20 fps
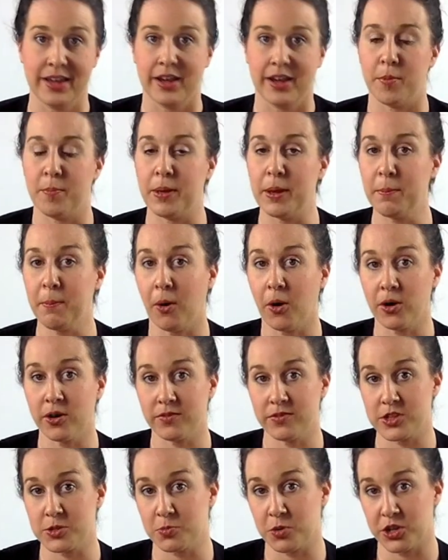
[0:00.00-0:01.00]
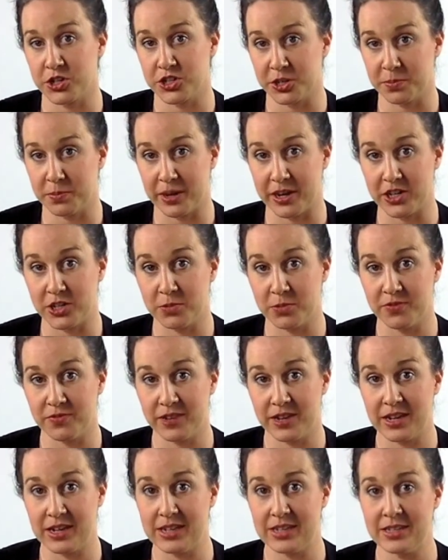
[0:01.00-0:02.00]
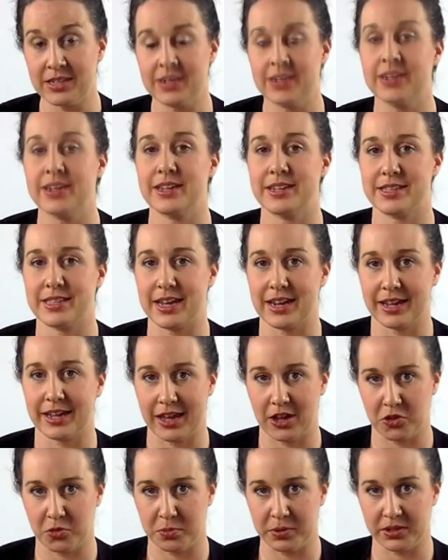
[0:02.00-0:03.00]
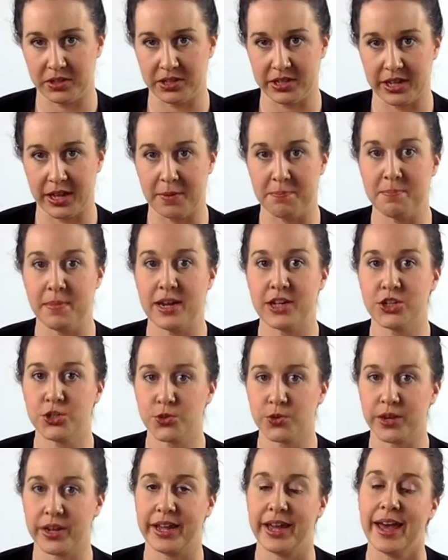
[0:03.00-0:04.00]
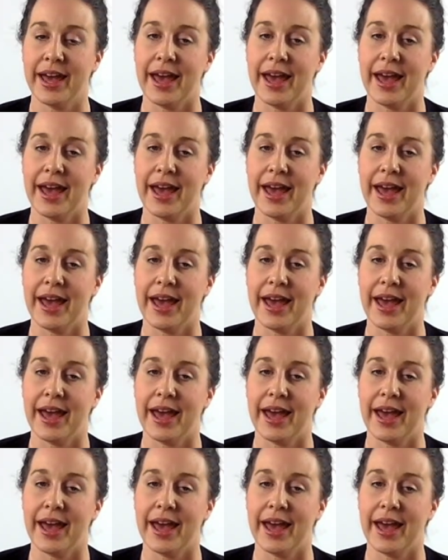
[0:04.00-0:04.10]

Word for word: A big part of this project management phase is that accountability and measuring